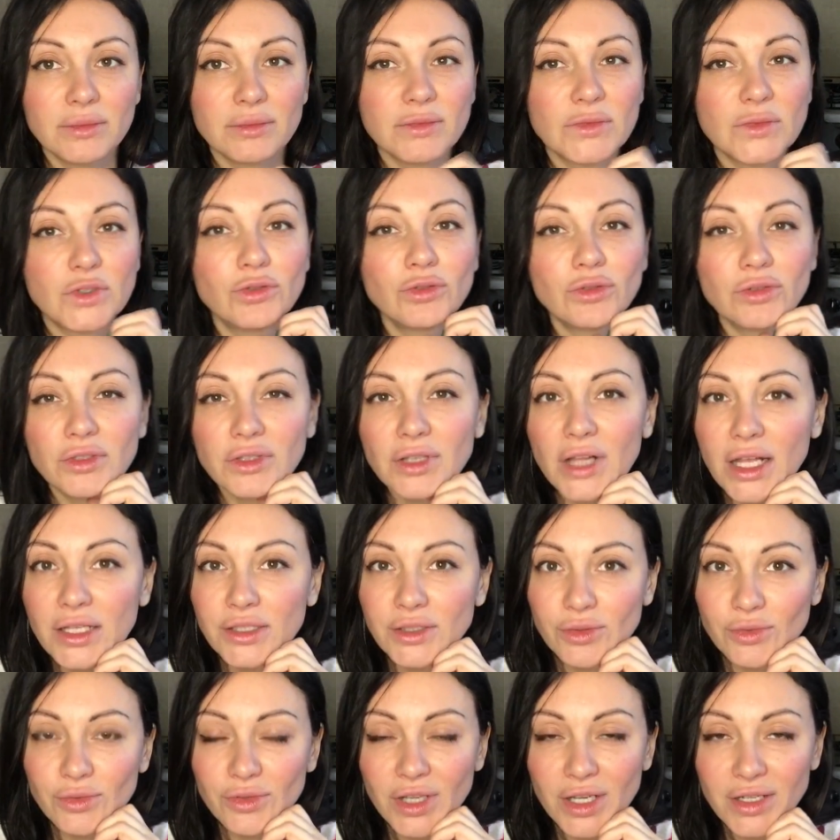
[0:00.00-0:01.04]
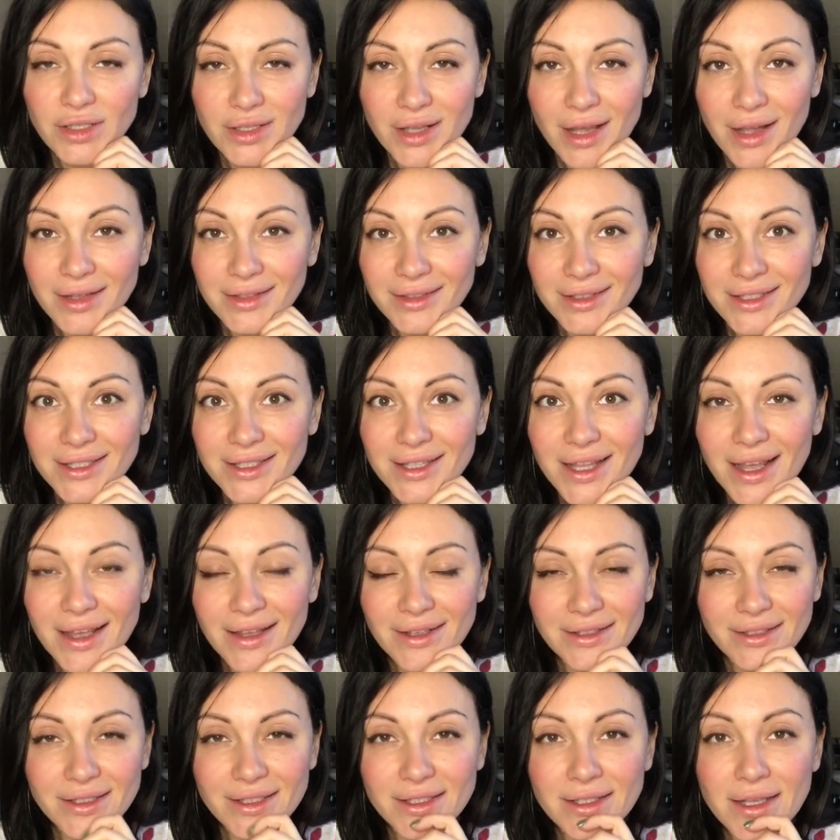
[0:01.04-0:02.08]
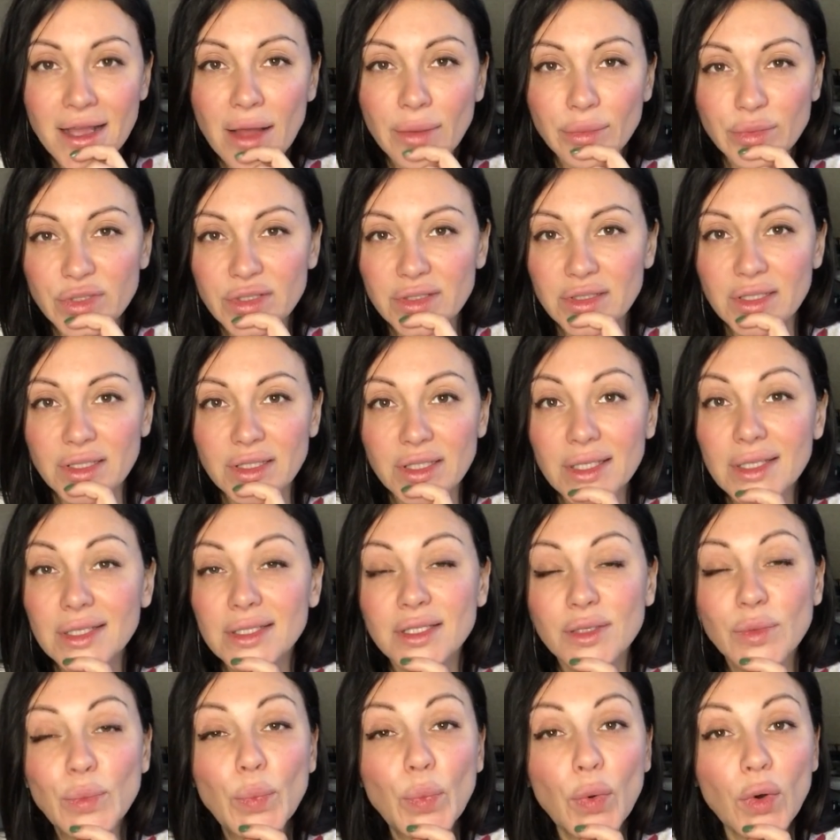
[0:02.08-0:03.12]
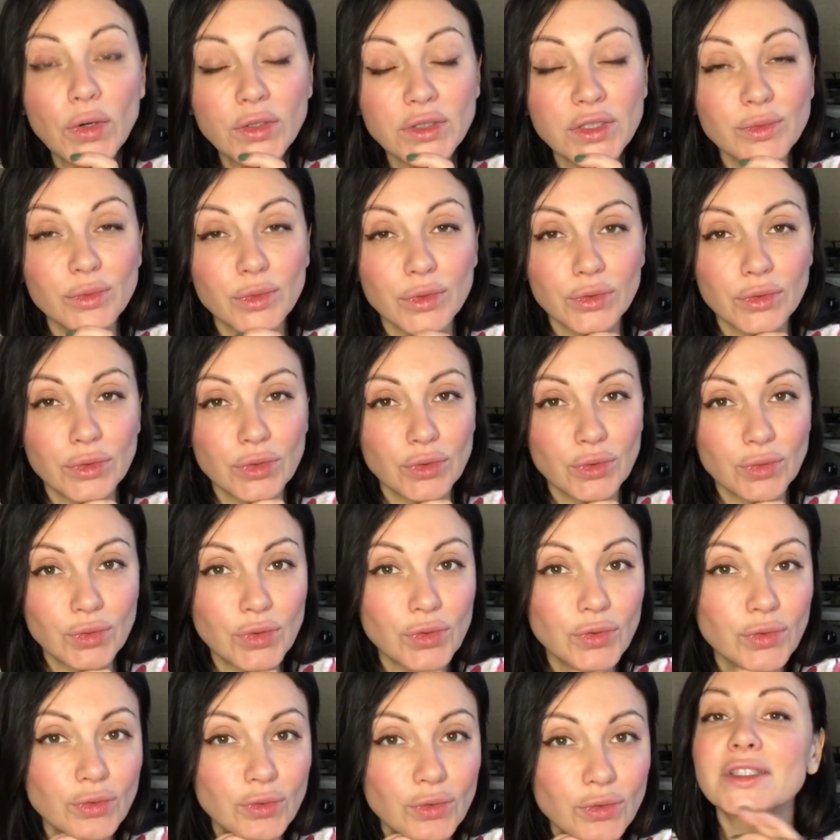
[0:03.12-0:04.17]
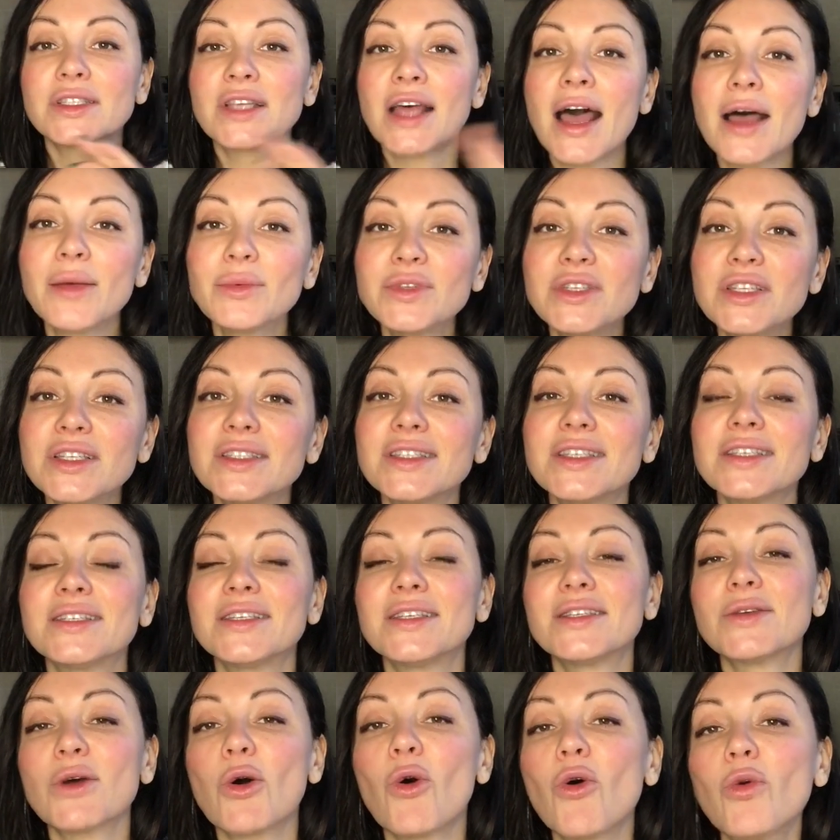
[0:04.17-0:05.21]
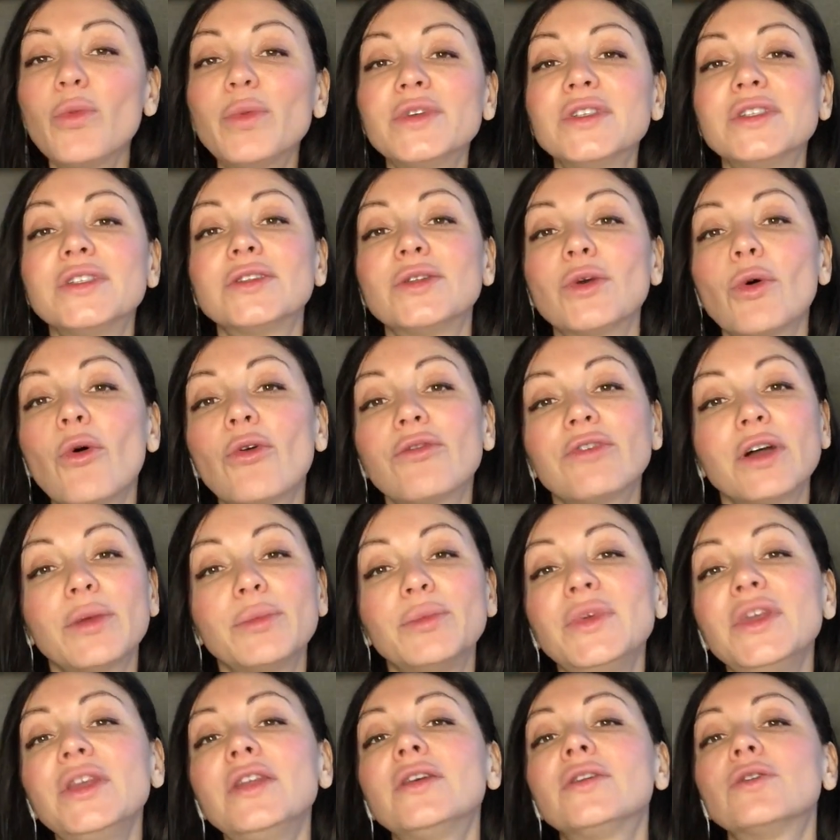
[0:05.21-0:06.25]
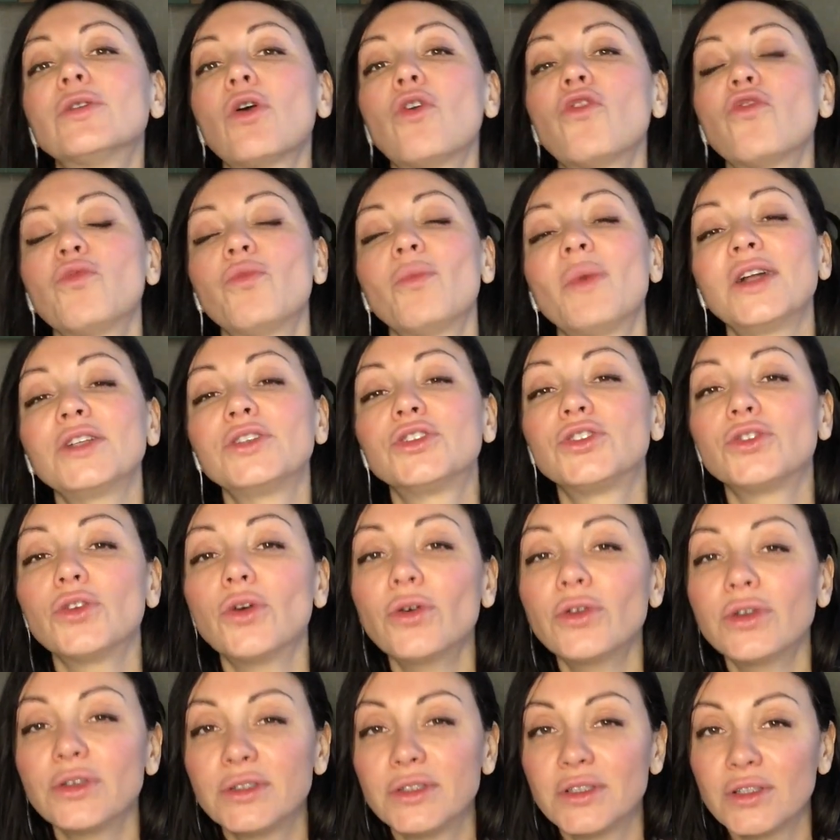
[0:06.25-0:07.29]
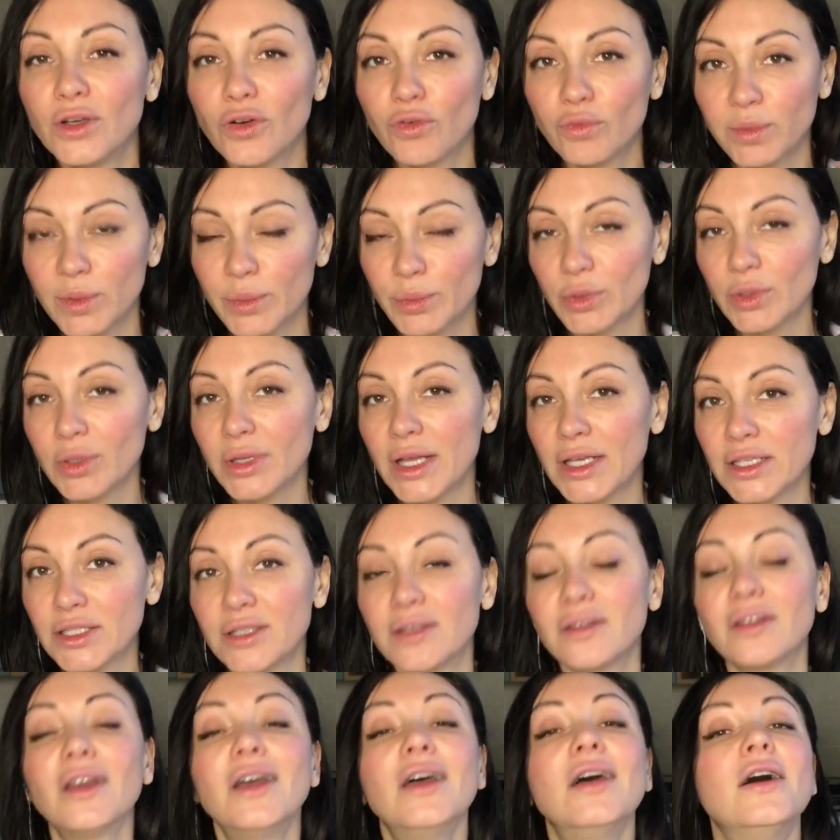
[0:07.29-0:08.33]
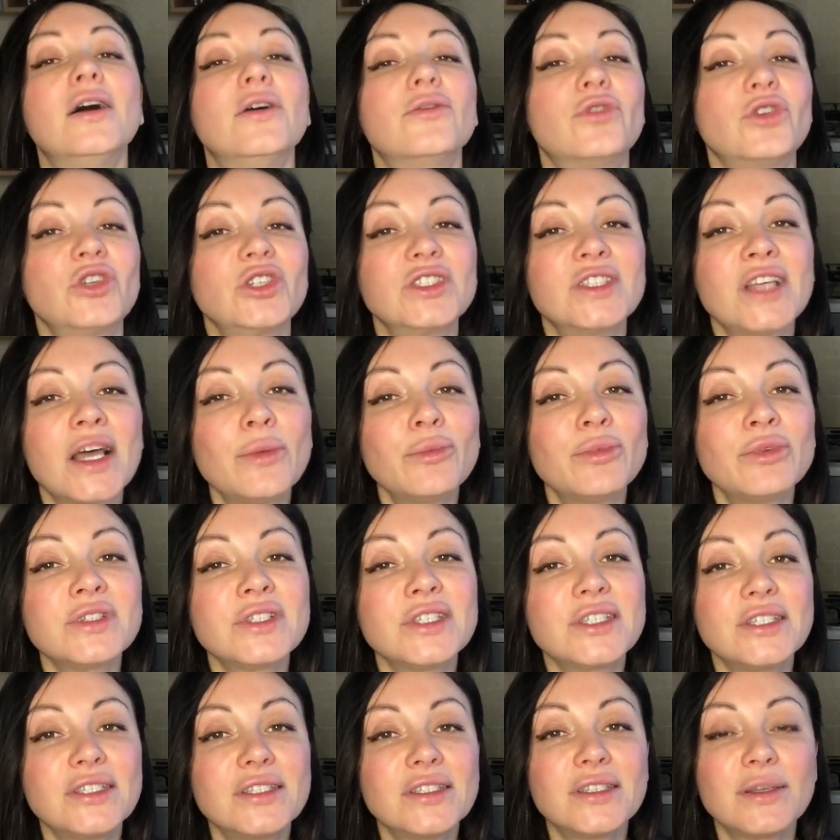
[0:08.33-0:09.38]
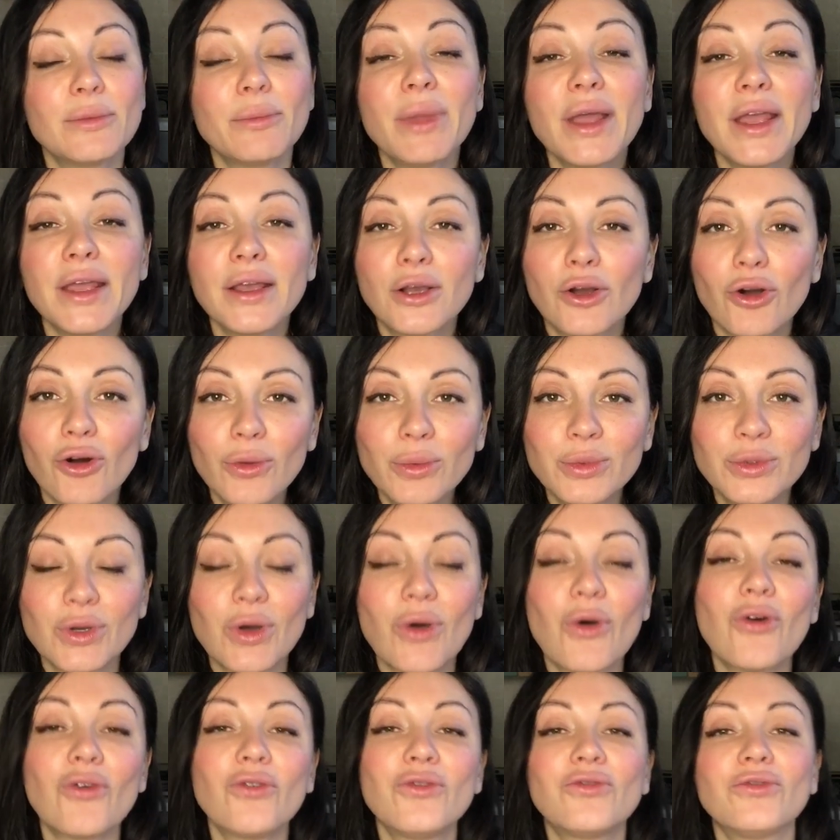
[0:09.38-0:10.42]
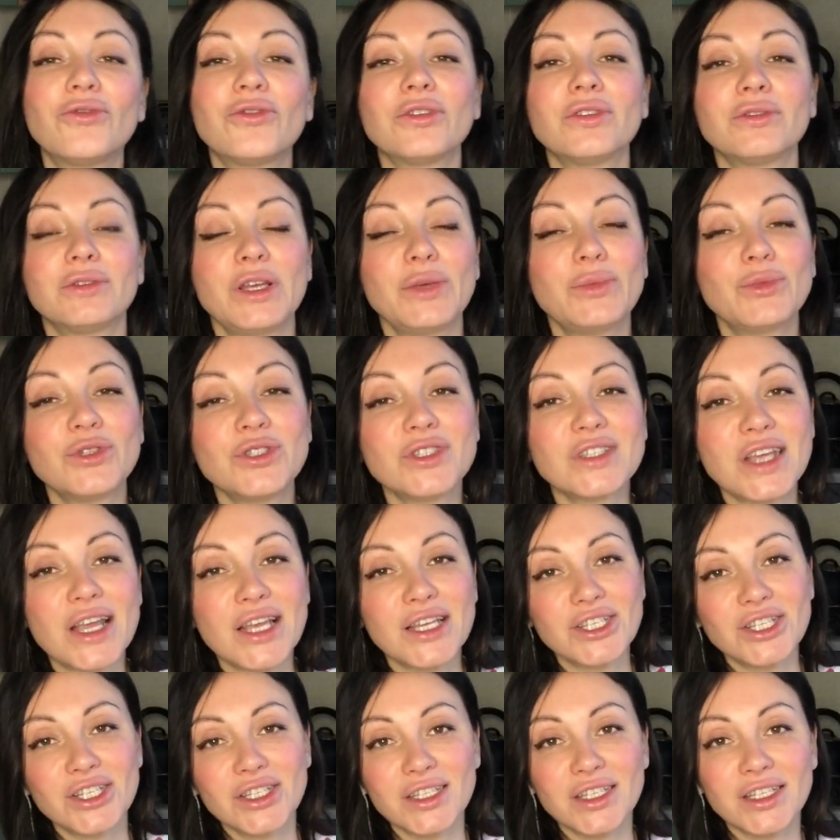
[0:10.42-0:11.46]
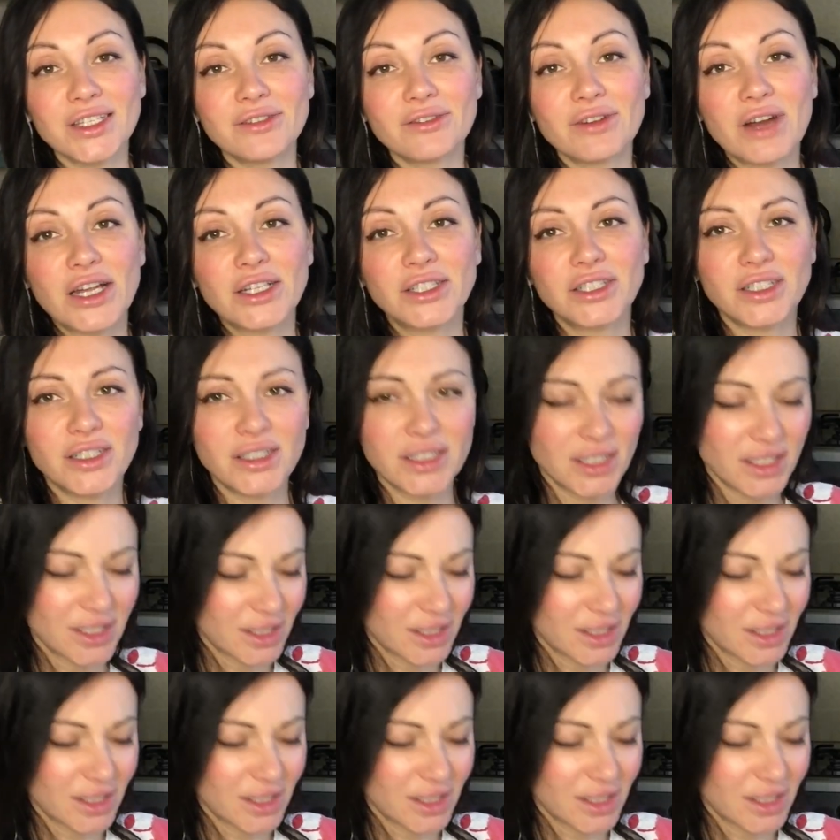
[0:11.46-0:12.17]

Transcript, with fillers: during last two years i understand something that it's impossible to do something that is opposite of opinion of majority of population for example, this bake opt of uh, immunization in Russia.